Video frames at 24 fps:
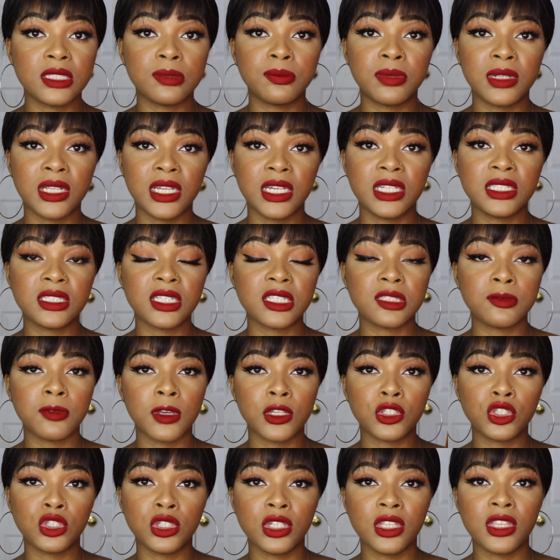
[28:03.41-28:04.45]
Place,
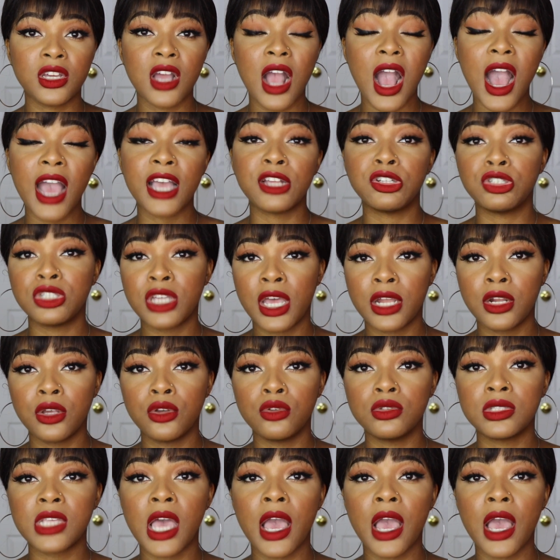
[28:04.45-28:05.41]
especially their eyeshadows.